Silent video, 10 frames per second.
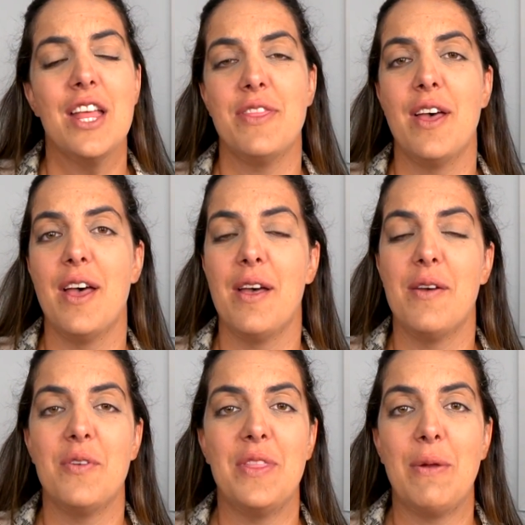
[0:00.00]

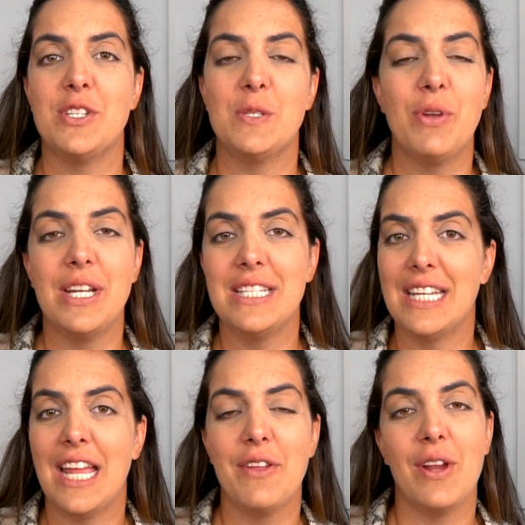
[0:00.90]
They were just putting
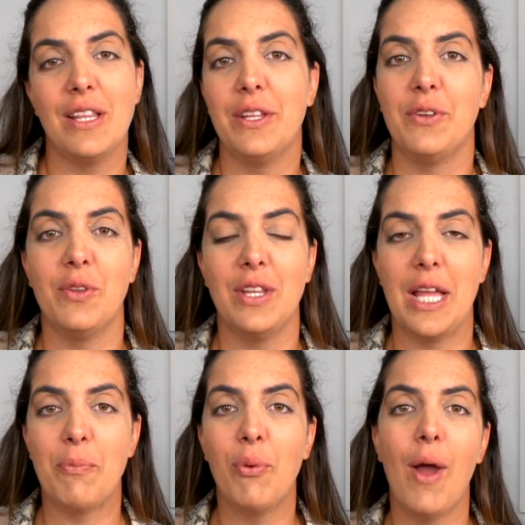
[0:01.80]
together a little
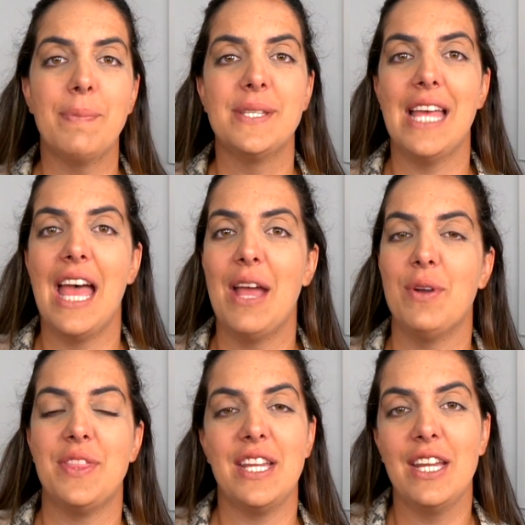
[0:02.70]
like prop set
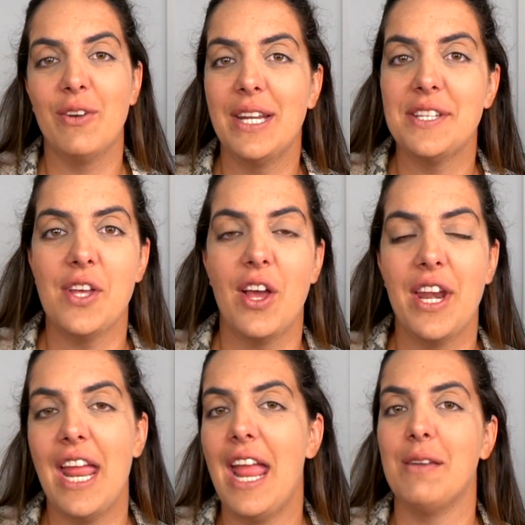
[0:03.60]
with the earrings on
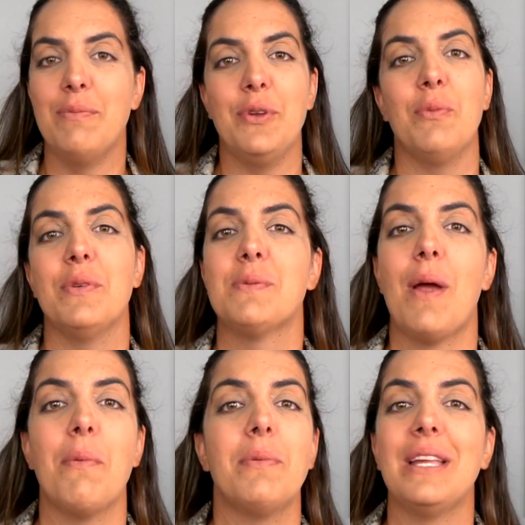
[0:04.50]
it, and boom, it was
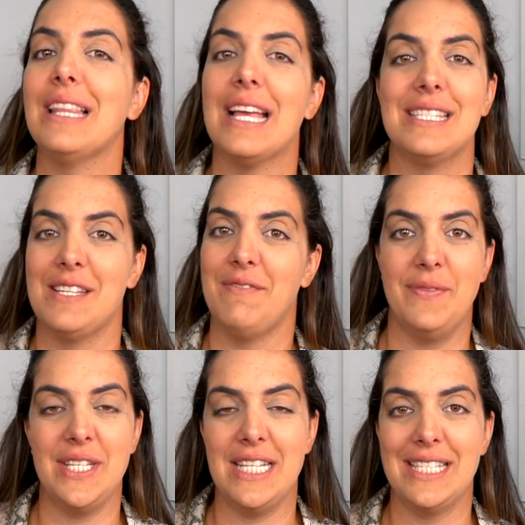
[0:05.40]
probably less than
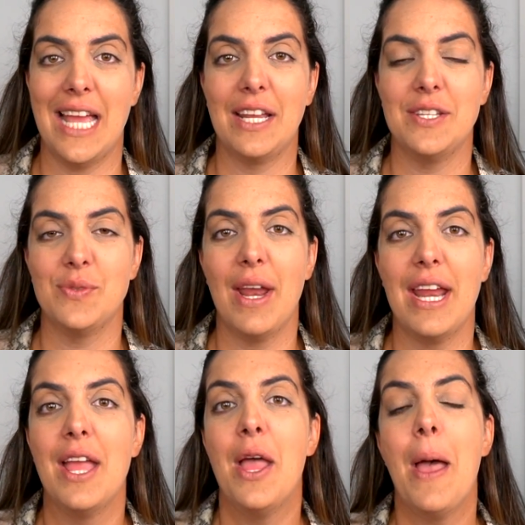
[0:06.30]
15 seconds, right?